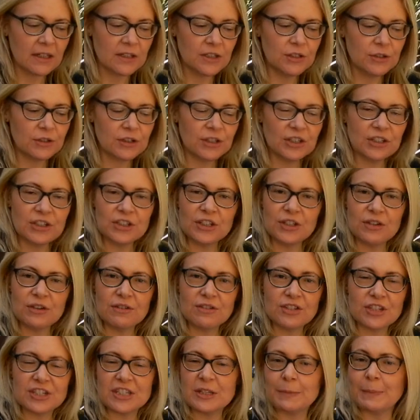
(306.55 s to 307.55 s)
You can
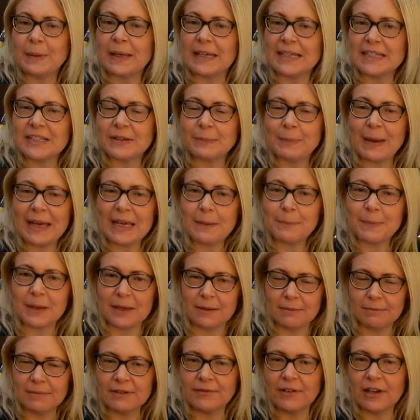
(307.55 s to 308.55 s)
use just a piece of
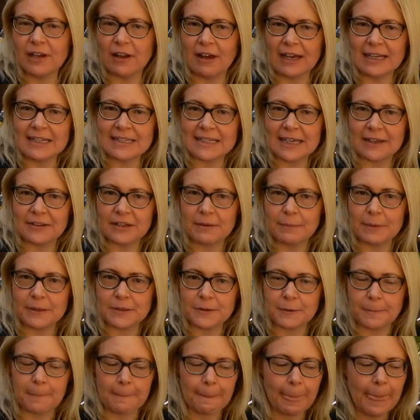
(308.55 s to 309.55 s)
paper with a line down the
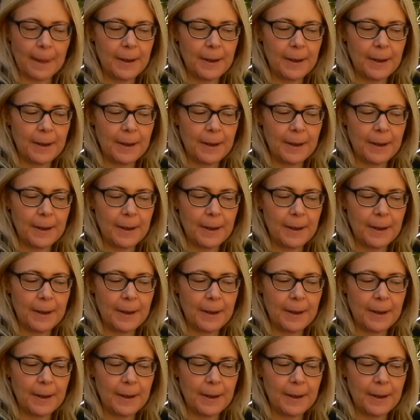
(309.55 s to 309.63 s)
middle.